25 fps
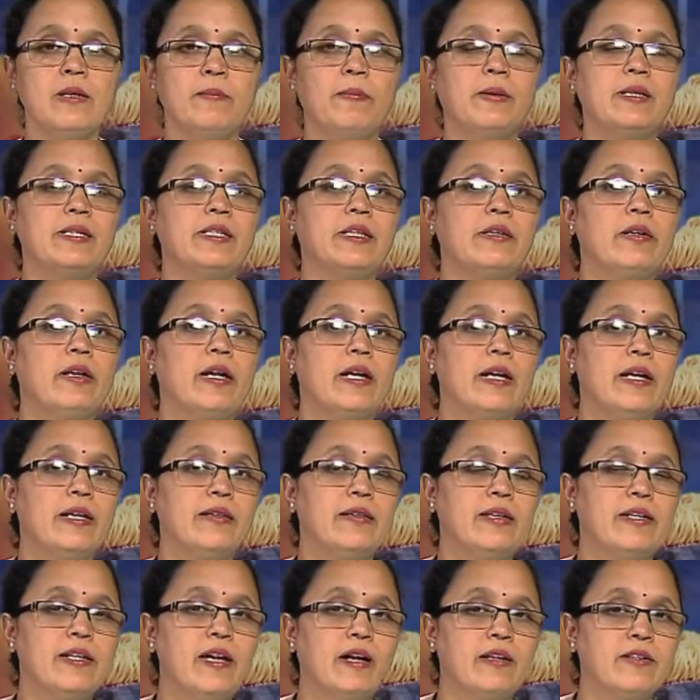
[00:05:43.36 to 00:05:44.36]
particularly
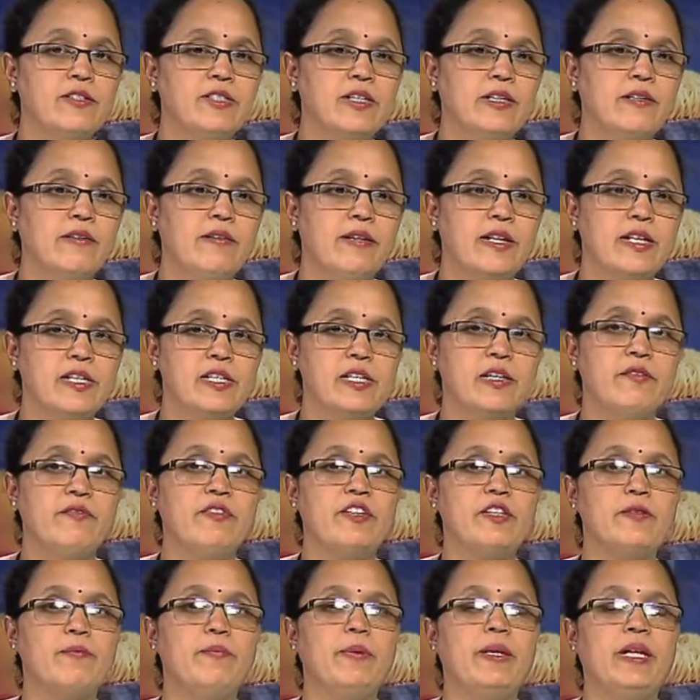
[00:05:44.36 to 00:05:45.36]
the young generation
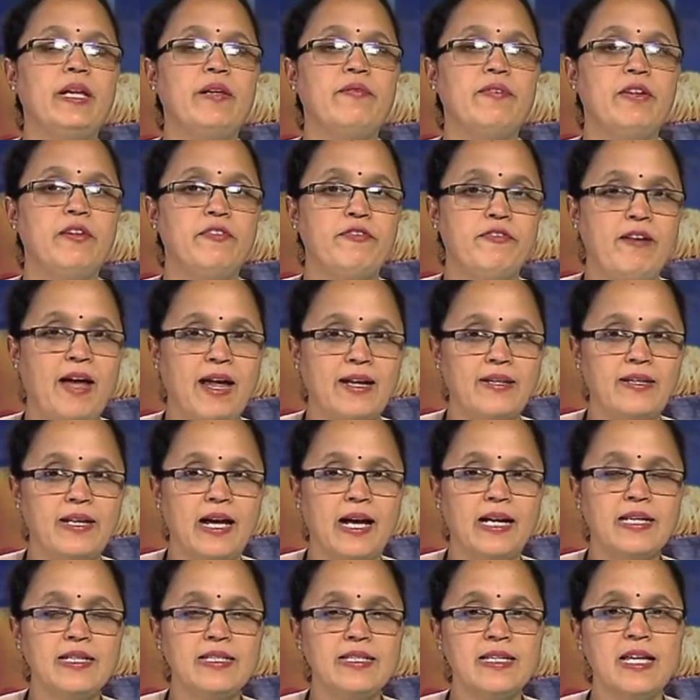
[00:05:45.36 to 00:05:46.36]
which believe in fat
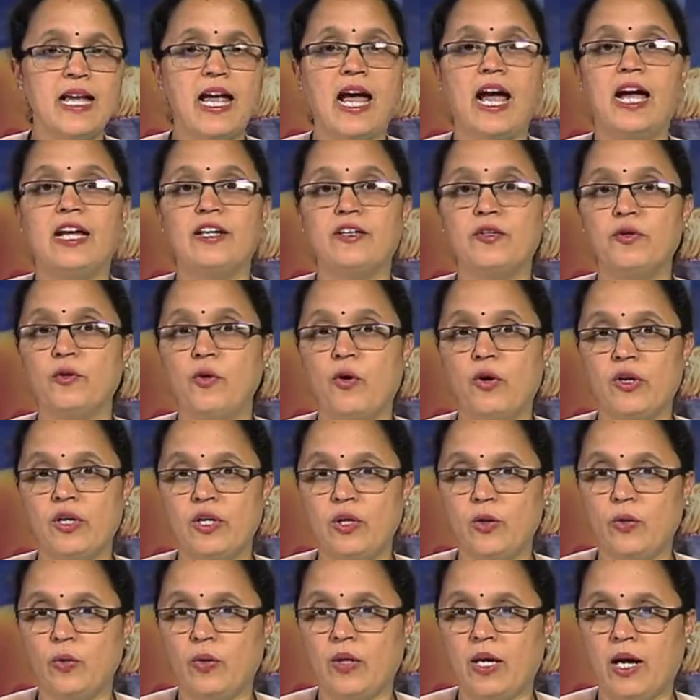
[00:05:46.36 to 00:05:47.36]
diets and go on
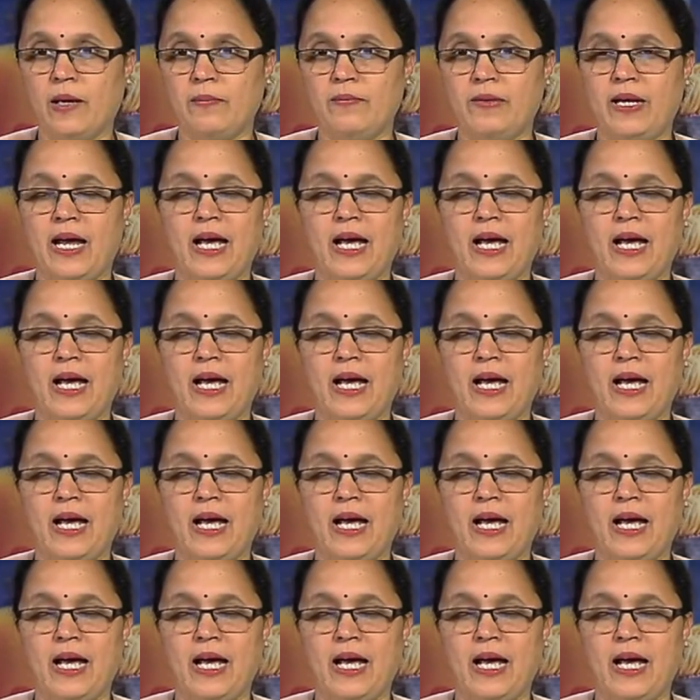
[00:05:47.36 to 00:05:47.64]
low carb